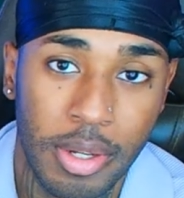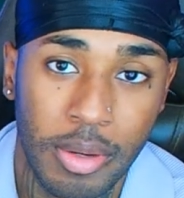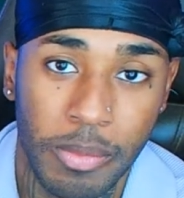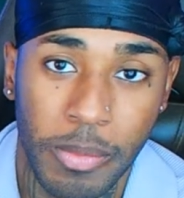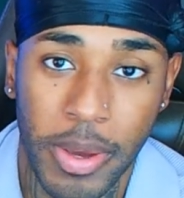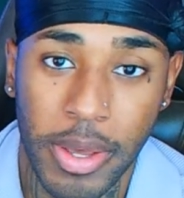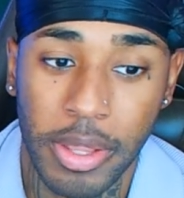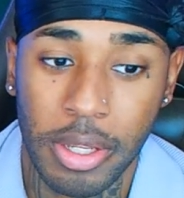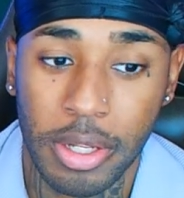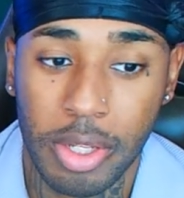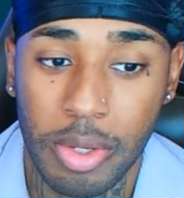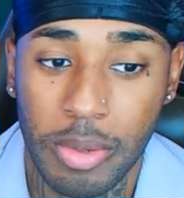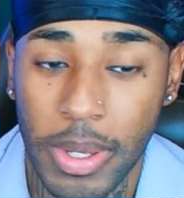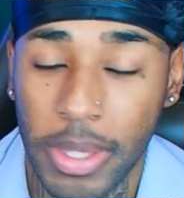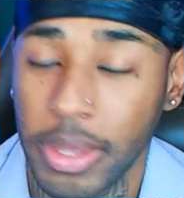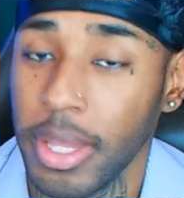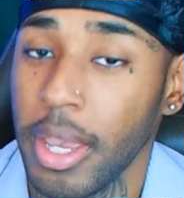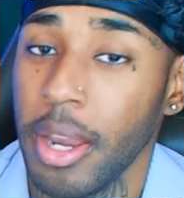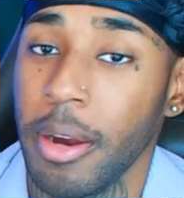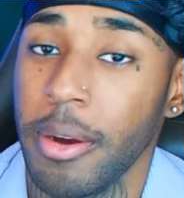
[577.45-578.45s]
Whether you
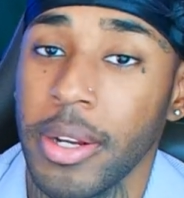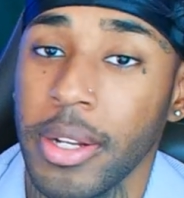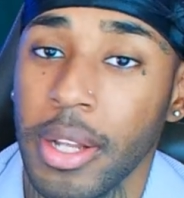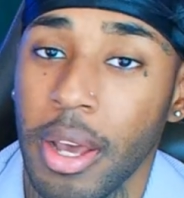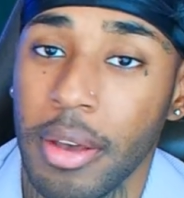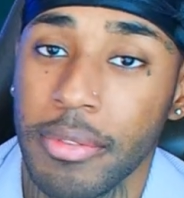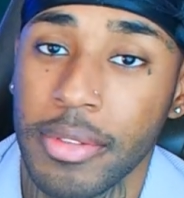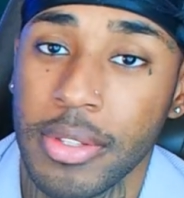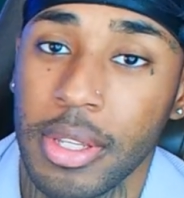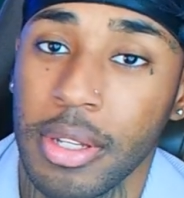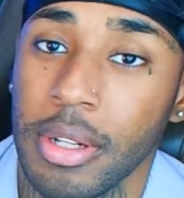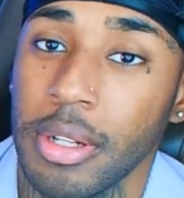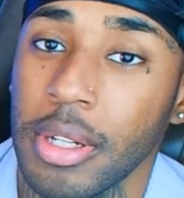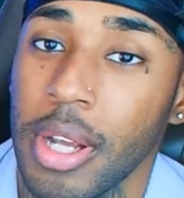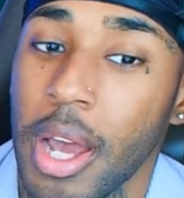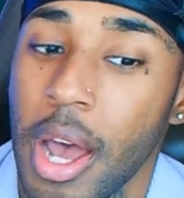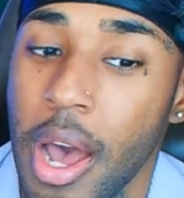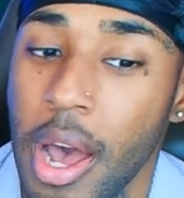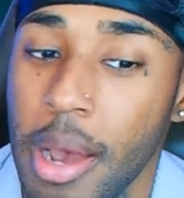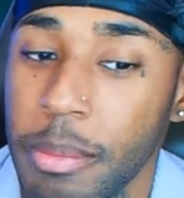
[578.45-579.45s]
at the Aronoff Center,
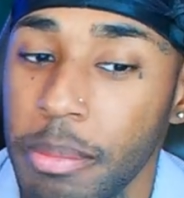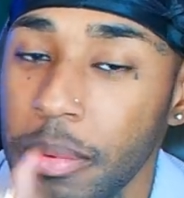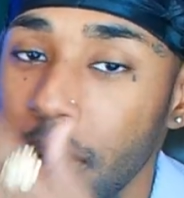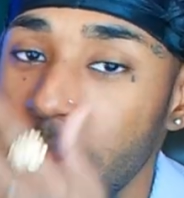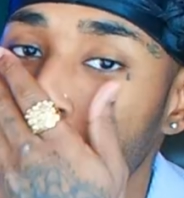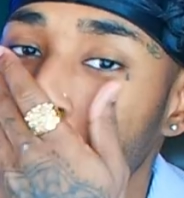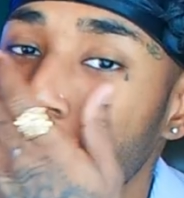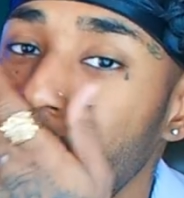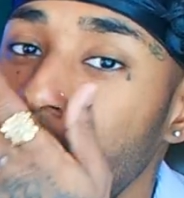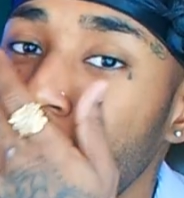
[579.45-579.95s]
the opera,